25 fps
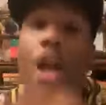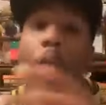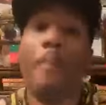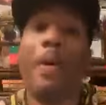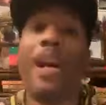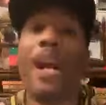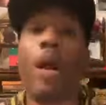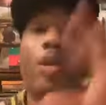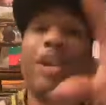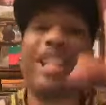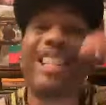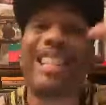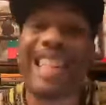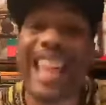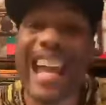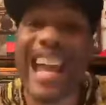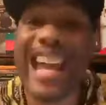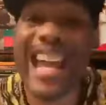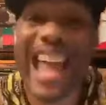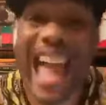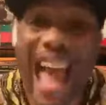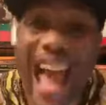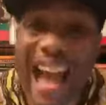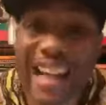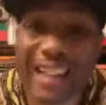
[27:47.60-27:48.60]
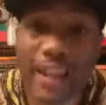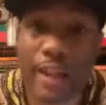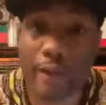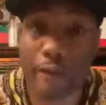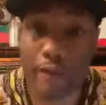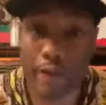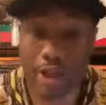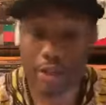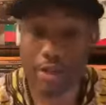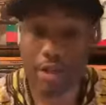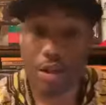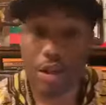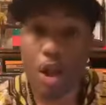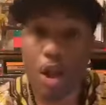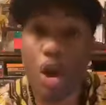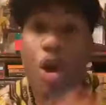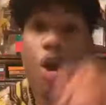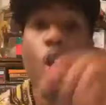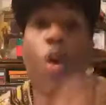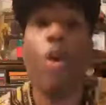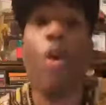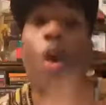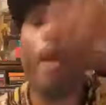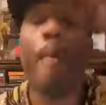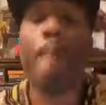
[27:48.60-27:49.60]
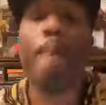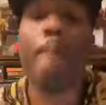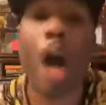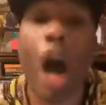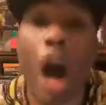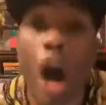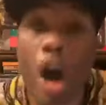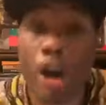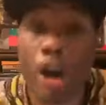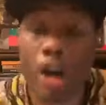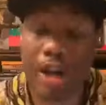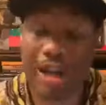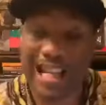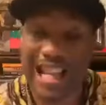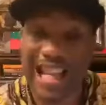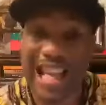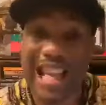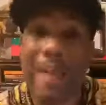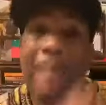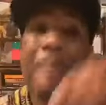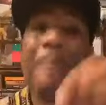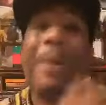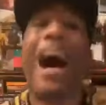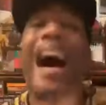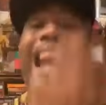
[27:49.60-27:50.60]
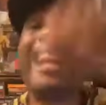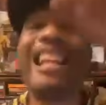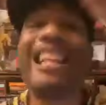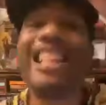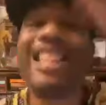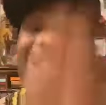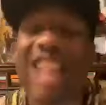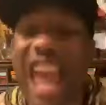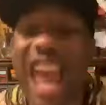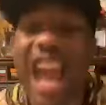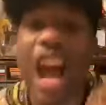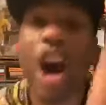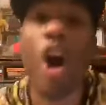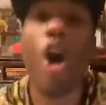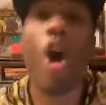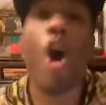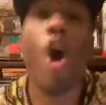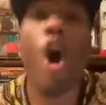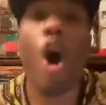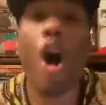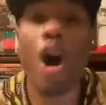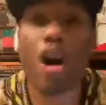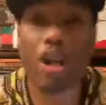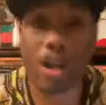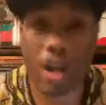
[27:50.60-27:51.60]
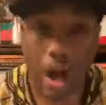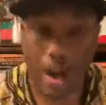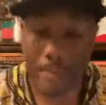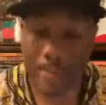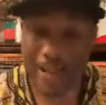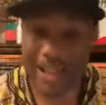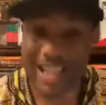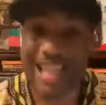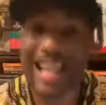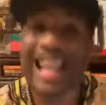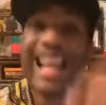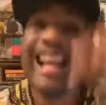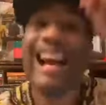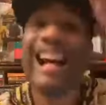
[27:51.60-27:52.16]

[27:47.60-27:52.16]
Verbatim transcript: but it was 10 activists who were murdered by the Shell Oil Company.